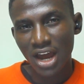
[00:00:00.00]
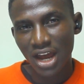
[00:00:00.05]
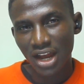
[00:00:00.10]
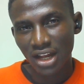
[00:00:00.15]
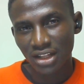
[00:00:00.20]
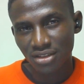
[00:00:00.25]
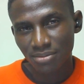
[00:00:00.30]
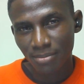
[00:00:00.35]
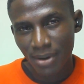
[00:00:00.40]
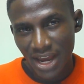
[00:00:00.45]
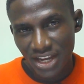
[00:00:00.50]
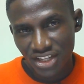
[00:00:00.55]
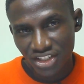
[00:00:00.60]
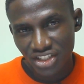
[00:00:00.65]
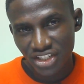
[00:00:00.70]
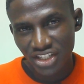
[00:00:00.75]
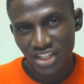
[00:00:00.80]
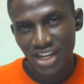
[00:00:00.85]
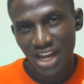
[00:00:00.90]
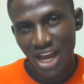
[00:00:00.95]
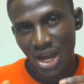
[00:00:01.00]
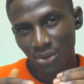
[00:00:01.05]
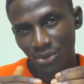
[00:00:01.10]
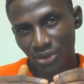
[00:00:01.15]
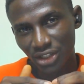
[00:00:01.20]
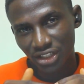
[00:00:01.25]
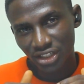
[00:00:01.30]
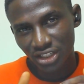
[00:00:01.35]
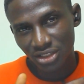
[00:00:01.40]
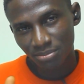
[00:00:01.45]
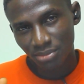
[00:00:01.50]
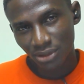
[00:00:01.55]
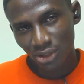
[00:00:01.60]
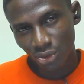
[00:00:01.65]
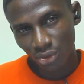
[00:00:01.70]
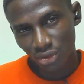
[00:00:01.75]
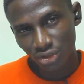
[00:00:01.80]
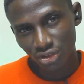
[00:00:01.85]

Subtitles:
at MyHD. I will link it below in